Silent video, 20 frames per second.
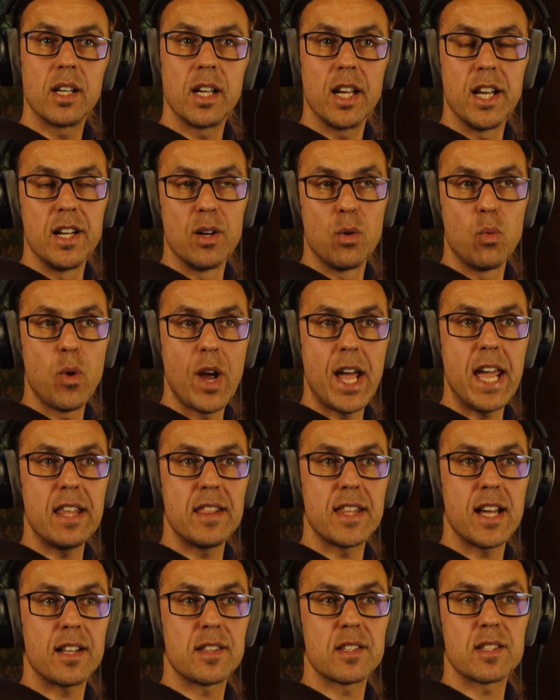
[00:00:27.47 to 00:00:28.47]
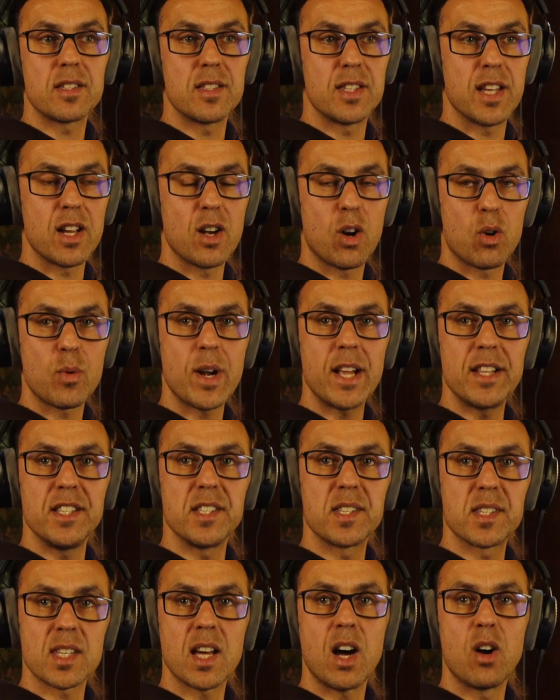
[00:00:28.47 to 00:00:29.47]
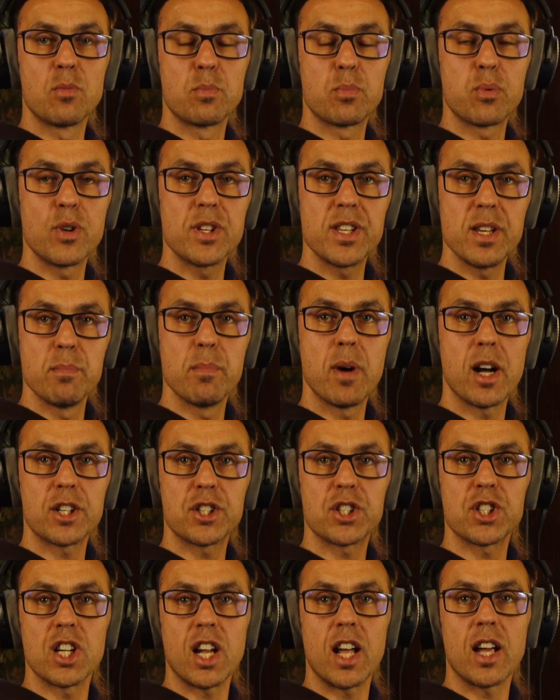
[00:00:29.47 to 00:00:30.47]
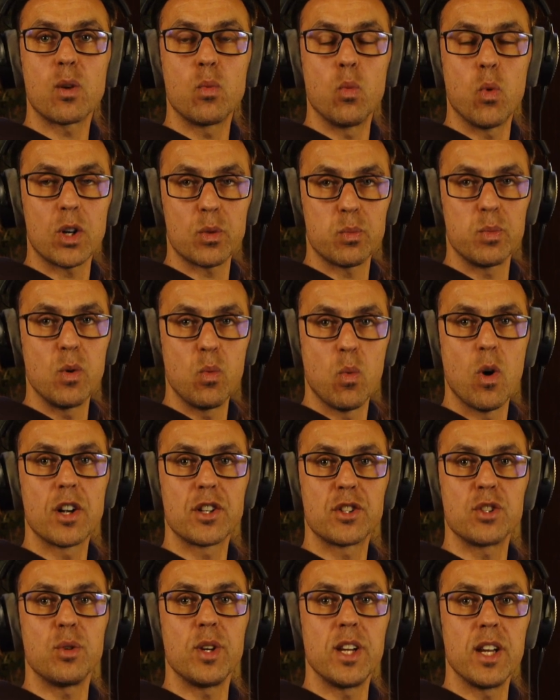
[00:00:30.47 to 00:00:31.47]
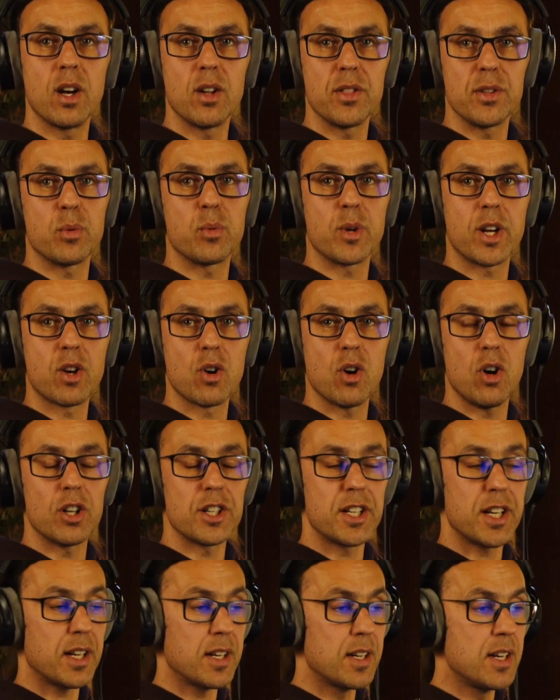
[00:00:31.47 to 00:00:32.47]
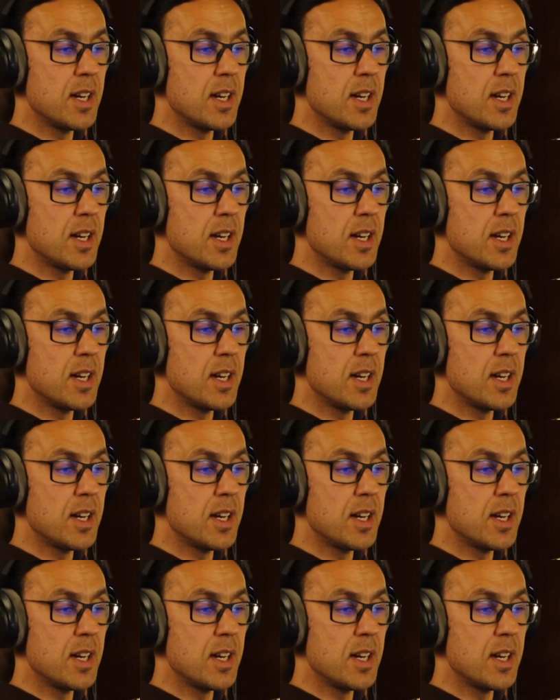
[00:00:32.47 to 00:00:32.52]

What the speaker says: in a way that they already sound pretty much like what we want to hear on the recording.